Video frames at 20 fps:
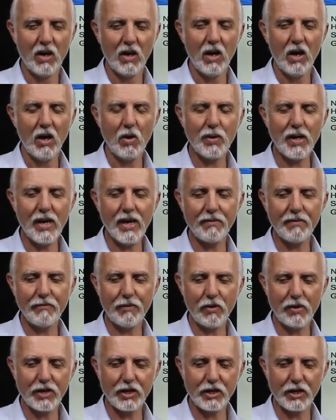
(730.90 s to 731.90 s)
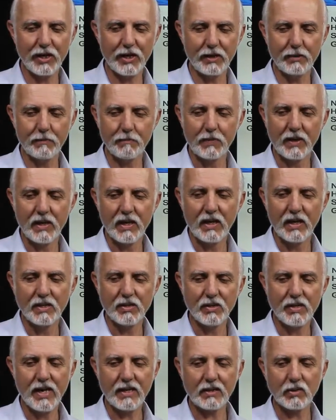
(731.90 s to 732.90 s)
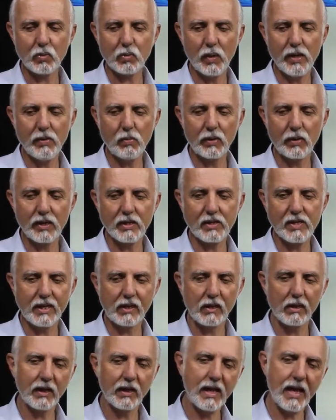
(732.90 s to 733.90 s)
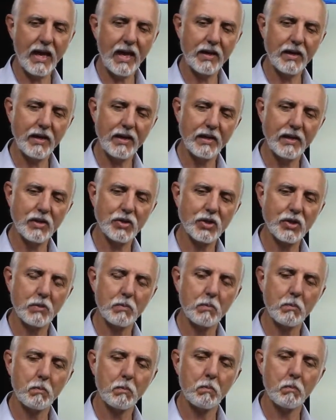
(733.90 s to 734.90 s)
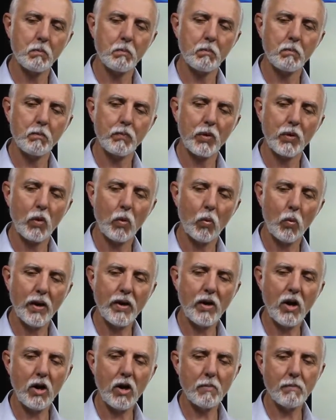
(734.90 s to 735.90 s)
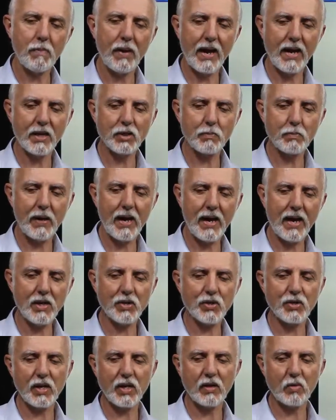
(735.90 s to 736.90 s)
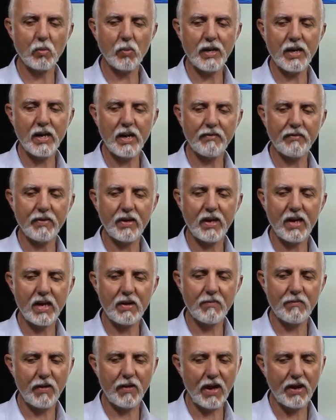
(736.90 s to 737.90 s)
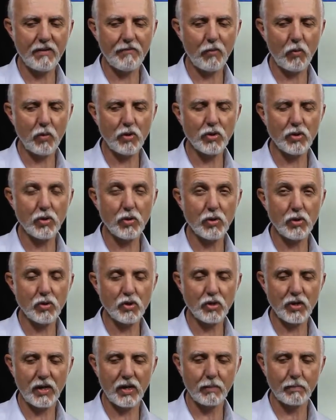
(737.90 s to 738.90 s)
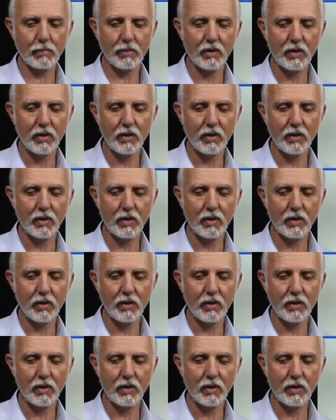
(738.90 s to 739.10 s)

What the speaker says: Okay, very good. Next one we're going to take a look at is 1 heart pass, and we have a 5-4-2-2 shape.